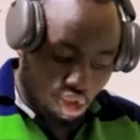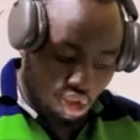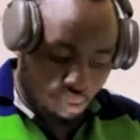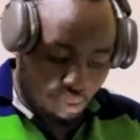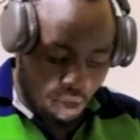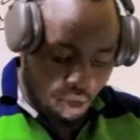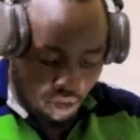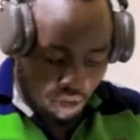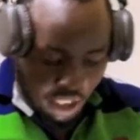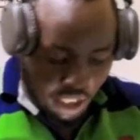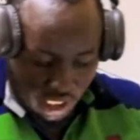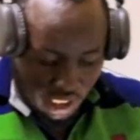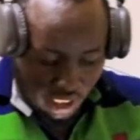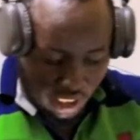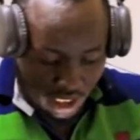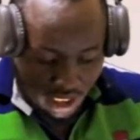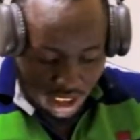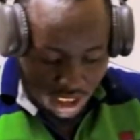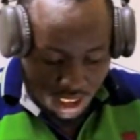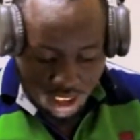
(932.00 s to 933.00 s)
be okay
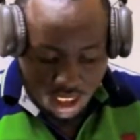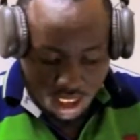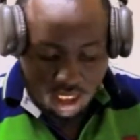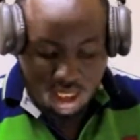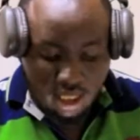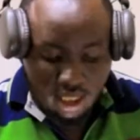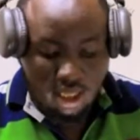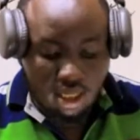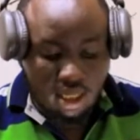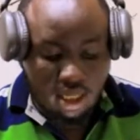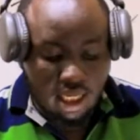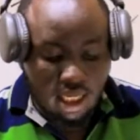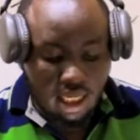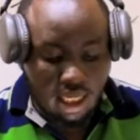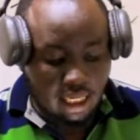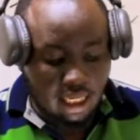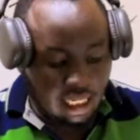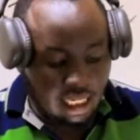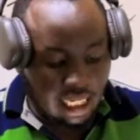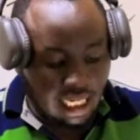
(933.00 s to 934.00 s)

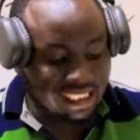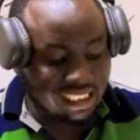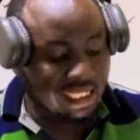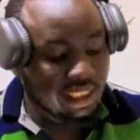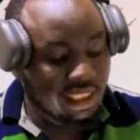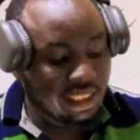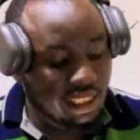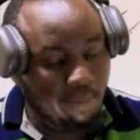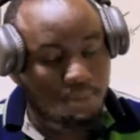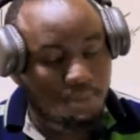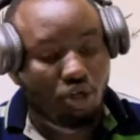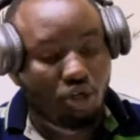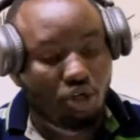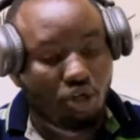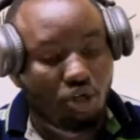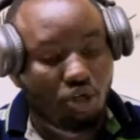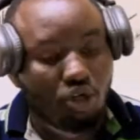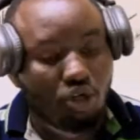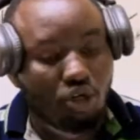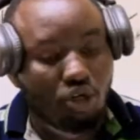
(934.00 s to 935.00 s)
as this capital
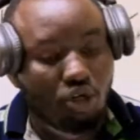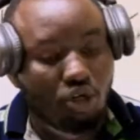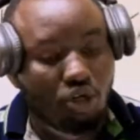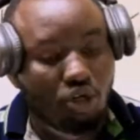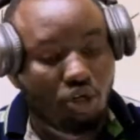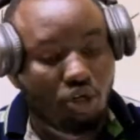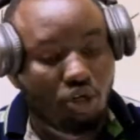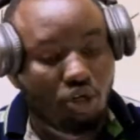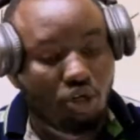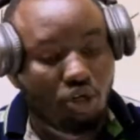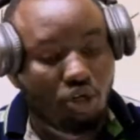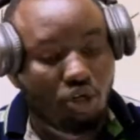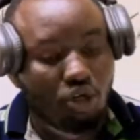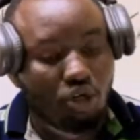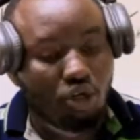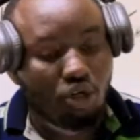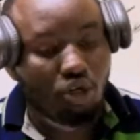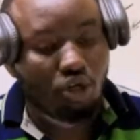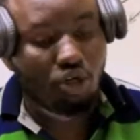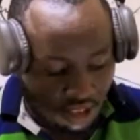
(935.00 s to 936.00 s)
contribution.
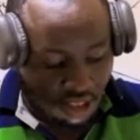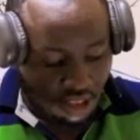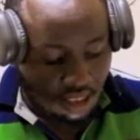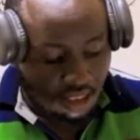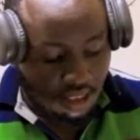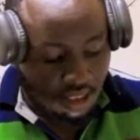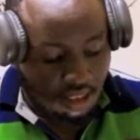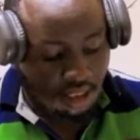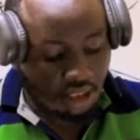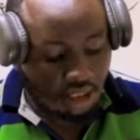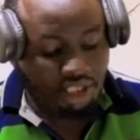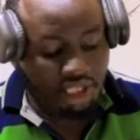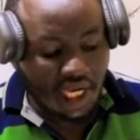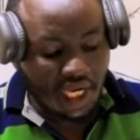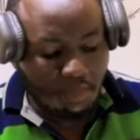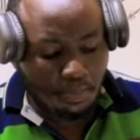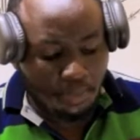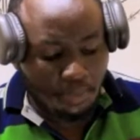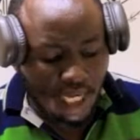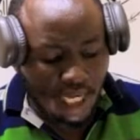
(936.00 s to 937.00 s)
Then you say
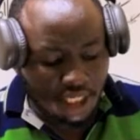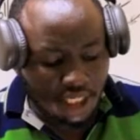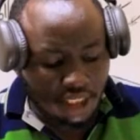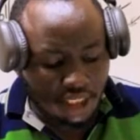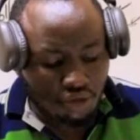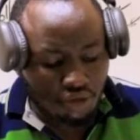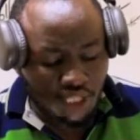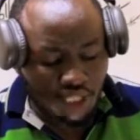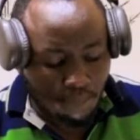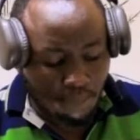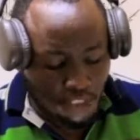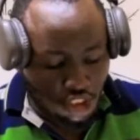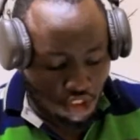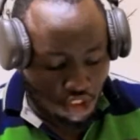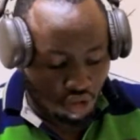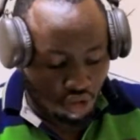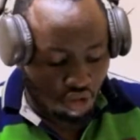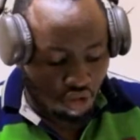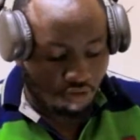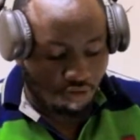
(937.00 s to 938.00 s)
prior to the admission
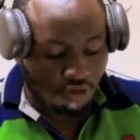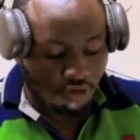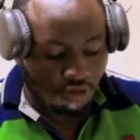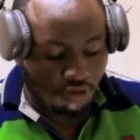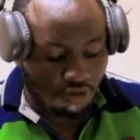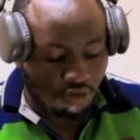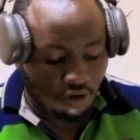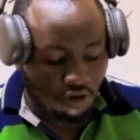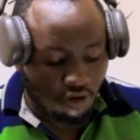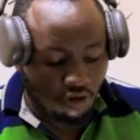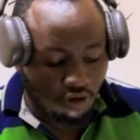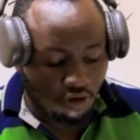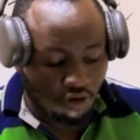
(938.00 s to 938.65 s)
of Colney,